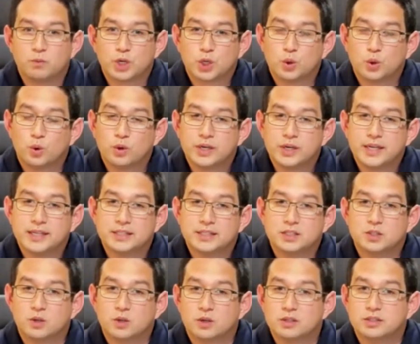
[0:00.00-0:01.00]
Recording
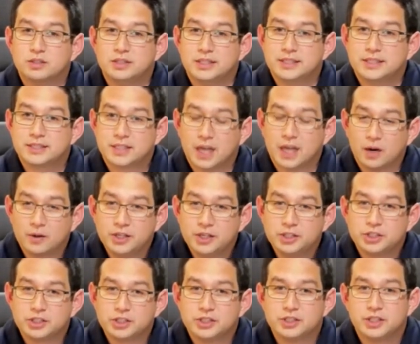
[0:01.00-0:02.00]
is not
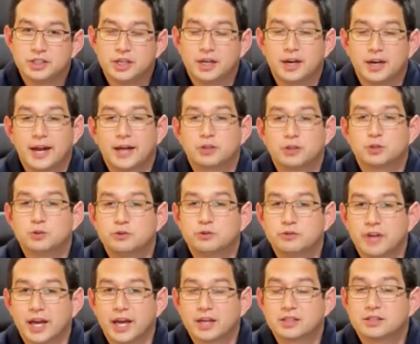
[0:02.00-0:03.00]
discouraged. In actual
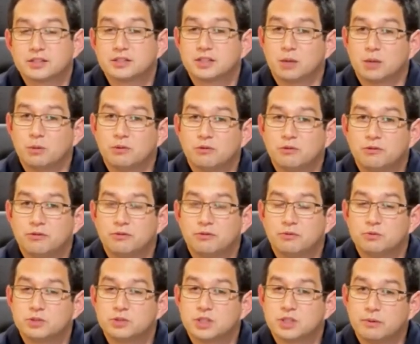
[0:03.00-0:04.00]
fact, some
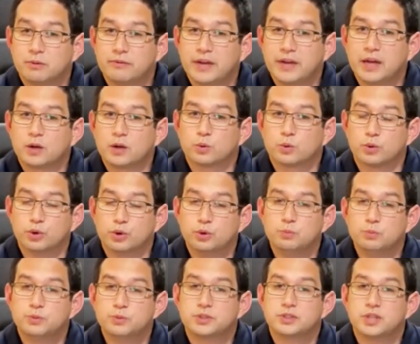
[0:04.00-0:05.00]
of our
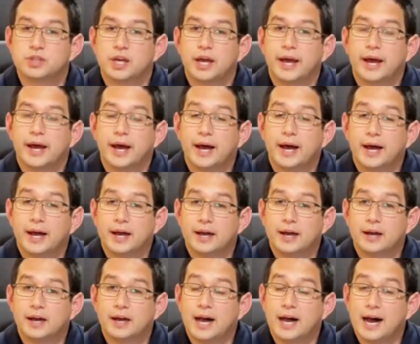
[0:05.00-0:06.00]
groups
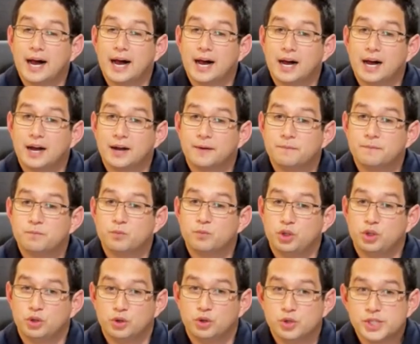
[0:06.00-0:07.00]
are
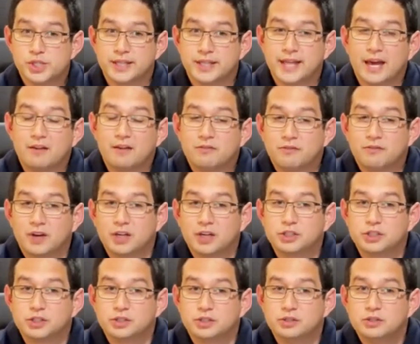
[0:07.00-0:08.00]
using that
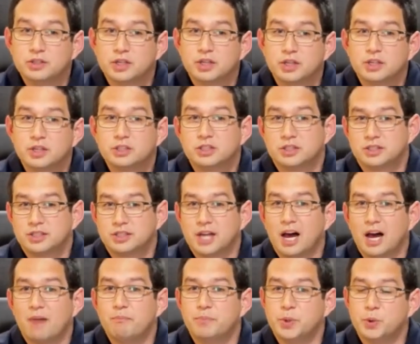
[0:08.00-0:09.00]
function to
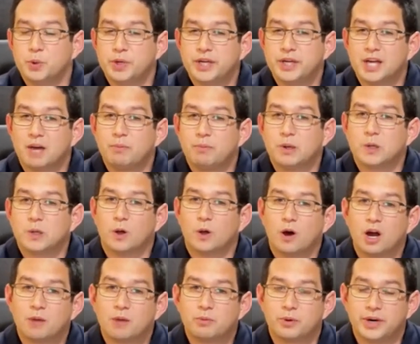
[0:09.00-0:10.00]
start building up a
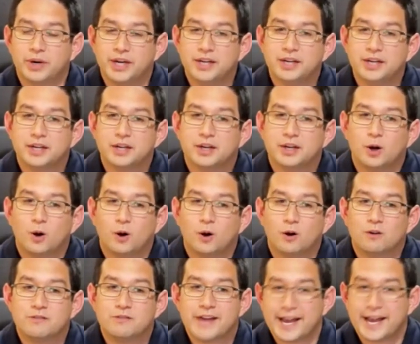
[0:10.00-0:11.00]
library
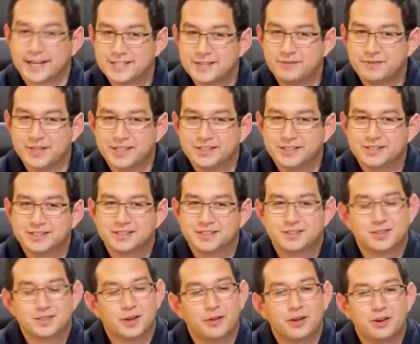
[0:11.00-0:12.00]
of activities,
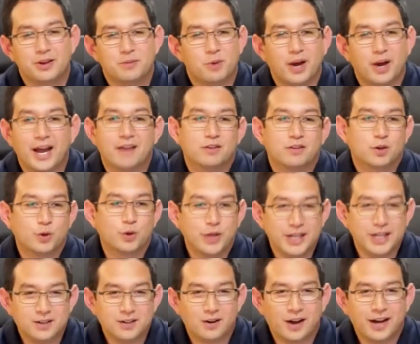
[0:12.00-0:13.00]
so that you might have a
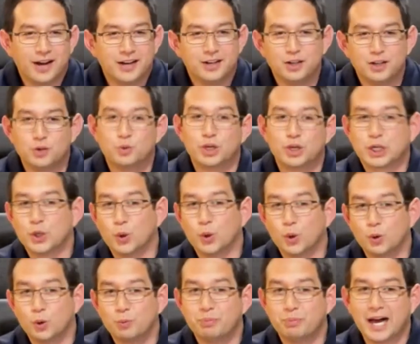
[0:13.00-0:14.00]
cooking night and you
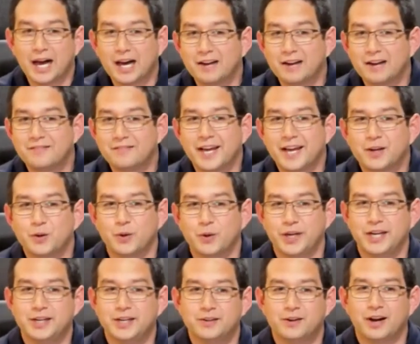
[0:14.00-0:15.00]
record part of that
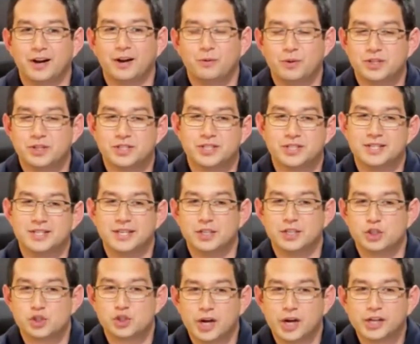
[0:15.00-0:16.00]
cooking night, which is
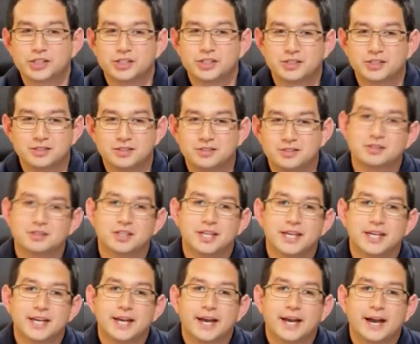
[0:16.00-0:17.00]
the
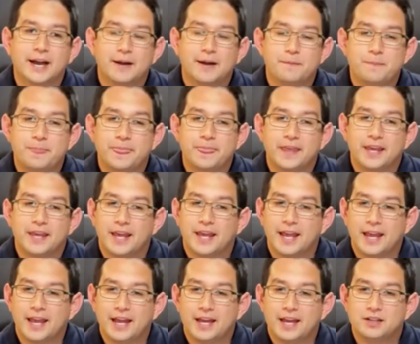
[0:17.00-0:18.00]
instructions,
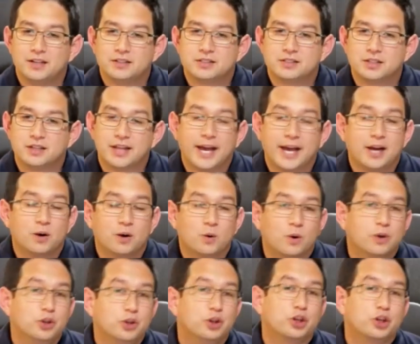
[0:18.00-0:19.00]
and
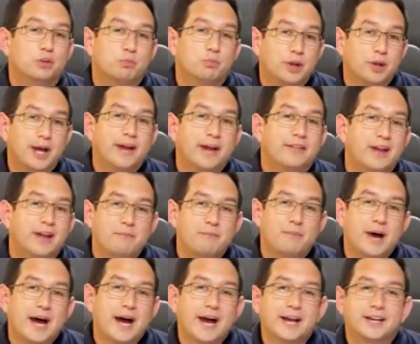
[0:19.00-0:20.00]
later on you can play
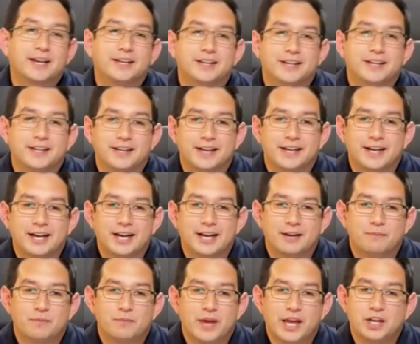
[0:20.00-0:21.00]
that back
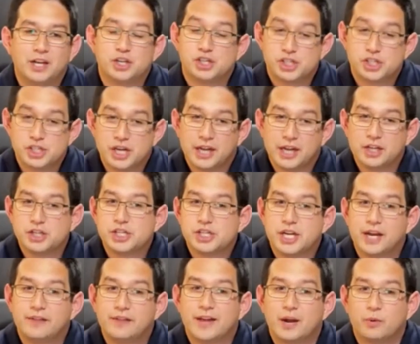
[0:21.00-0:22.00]
and
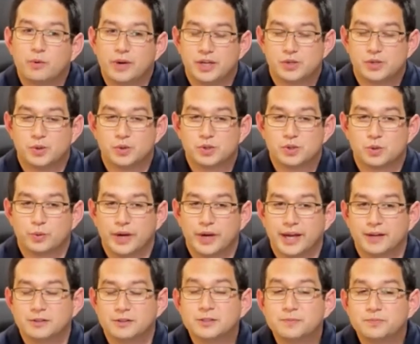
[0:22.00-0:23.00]
share that resource
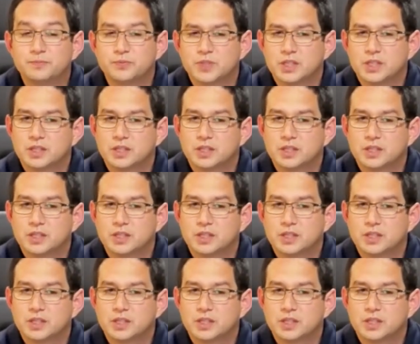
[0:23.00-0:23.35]
around.